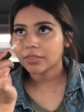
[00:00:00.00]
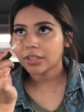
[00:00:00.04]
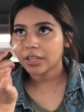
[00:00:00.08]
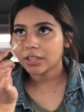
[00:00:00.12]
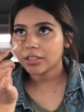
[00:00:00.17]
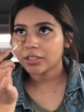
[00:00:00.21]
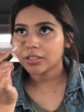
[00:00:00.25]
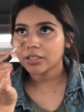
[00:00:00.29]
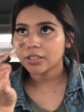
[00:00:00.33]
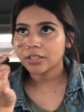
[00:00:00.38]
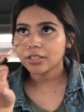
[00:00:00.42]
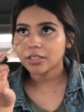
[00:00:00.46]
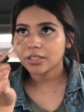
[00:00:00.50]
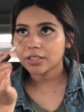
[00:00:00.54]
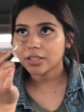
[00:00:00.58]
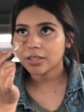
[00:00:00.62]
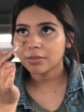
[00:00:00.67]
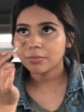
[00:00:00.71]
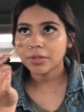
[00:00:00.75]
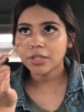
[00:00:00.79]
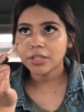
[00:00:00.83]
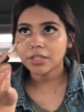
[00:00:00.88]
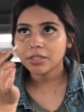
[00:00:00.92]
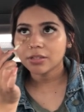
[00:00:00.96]
I just,
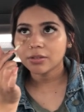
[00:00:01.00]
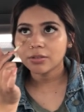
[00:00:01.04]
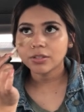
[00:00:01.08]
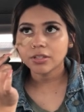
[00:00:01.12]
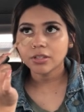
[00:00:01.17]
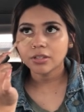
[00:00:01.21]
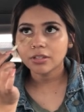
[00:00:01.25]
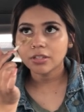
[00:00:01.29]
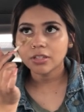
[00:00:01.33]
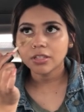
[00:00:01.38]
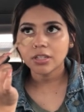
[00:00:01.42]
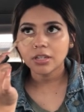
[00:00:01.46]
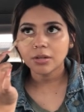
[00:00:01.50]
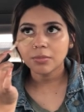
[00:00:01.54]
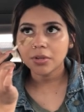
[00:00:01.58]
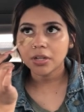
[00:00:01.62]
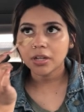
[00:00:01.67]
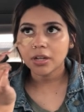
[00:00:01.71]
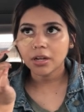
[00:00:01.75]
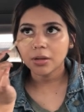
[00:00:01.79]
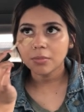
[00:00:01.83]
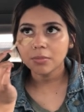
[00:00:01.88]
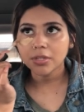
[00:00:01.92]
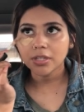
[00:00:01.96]
it makes no sense to
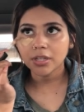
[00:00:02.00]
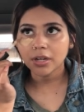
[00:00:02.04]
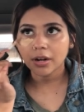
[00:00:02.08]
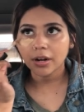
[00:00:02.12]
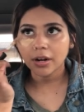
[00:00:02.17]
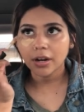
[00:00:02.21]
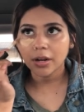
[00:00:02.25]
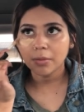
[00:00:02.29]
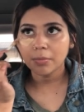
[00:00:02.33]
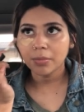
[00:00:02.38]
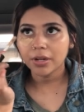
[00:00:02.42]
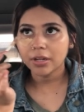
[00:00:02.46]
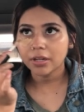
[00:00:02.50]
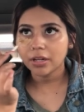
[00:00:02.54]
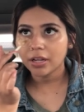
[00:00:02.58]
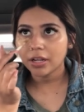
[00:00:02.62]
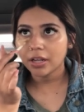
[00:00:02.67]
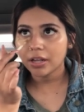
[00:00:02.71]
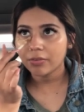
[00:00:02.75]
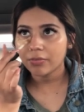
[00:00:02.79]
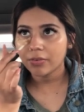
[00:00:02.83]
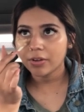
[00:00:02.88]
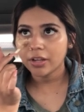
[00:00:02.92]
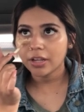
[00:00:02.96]
me. I'm sorry, but
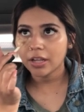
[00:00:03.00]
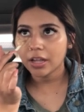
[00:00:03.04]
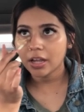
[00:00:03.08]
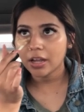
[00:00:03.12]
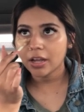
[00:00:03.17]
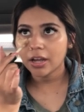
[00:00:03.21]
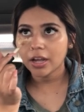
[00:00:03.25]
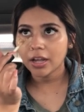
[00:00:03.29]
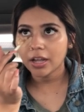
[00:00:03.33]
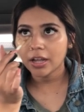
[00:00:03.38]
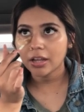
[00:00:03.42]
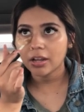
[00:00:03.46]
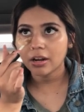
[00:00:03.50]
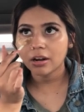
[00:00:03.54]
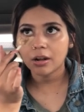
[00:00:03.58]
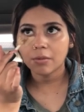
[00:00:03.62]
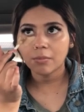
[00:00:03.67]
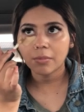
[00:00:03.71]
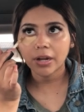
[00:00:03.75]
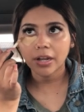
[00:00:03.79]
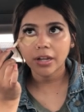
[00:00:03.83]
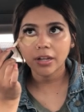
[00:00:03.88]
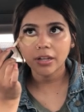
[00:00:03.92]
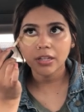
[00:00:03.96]
like if a gay guy hit
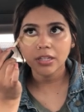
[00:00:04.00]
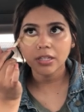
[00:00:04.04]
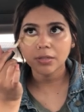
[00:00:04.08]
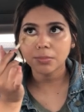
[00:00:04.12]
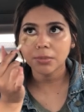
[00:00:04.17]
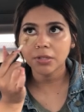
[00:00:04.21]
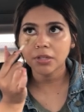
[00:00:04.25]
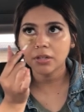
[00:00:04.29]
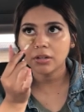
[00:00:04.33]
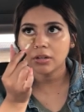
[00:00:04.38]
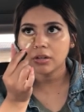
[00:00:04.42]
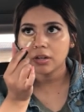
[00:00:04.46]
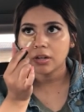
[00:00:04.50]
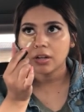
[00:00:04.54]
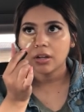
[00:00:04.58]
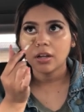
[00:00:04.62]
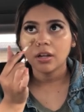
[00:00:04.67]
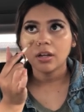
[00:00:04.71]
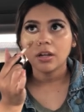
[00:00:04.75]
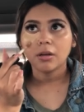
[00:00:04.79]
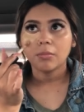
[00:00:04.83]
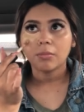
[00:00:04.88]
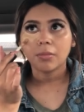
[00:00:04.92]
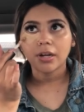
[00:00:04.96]
on my husband,
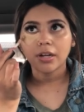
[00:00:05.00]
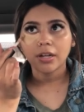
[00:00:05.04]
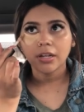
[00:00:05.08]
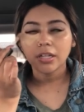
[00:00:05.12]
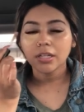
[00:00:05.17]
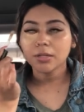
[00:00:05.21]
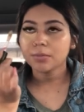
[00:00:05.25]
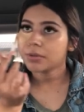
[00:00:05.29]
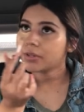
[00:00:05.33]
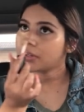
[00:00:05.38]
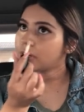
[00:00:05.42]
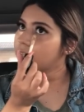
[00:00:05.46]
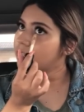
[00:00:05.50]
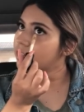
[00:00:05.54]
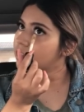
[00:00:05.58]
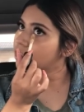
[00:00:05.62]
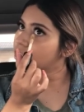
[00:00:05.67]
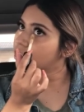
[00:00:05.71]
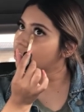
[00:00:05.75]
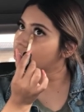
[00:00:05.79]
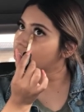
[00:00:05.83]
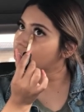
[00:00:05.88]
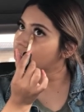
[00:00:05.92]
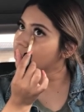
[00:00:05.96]
my husband is
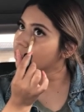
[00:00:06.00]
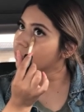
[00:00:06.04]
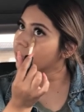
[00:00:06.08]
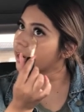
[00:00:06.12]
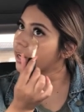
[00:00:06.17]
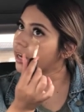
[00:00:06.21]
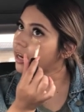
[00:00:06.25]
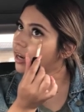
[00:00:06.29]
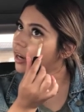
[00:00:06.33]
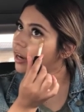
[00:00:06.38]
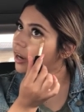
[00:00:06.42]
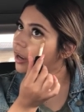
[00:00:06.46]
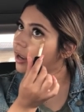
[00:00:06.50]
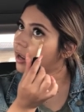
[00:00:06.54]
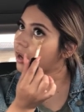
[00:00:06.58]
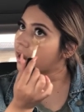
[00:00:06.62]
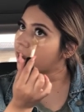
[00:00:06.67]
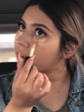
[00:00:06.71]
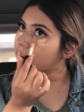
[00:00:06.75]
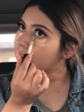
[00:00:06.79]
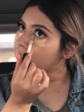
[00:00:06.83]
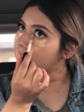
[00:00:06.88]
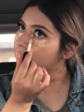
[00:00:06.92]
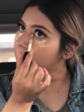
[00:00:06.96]
straight
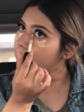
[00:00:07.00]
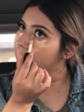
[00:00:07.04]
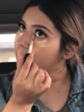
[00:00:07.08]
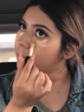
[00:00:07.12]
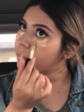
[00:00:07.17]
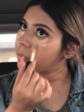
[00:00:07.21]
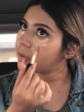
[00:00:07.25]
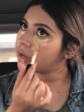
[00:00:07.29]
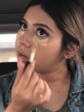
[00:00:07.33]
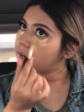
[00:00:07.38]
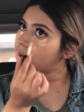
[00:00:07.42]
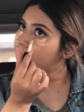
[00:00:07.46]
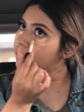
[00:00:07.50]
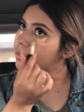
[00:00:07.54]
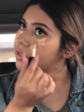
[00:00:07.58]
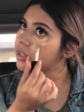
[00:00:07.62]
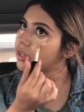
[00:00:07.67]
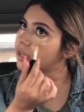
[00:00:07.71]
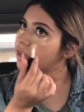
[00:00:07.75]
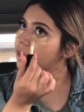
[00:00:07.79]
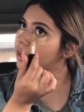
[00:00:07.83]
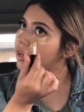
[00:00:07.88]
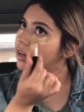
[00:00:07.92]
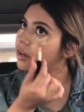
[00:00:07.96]
and it would be up
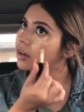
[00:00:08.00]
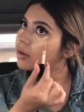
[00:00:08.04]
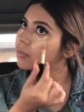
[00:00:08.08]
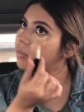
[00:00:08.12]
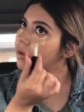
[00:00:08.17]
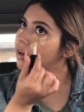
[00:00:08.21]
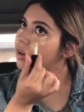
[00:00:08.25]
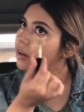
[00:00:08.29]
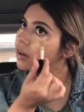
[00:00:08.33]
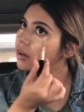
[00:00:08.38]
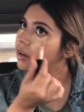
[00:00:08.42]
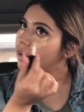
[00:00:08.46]
to him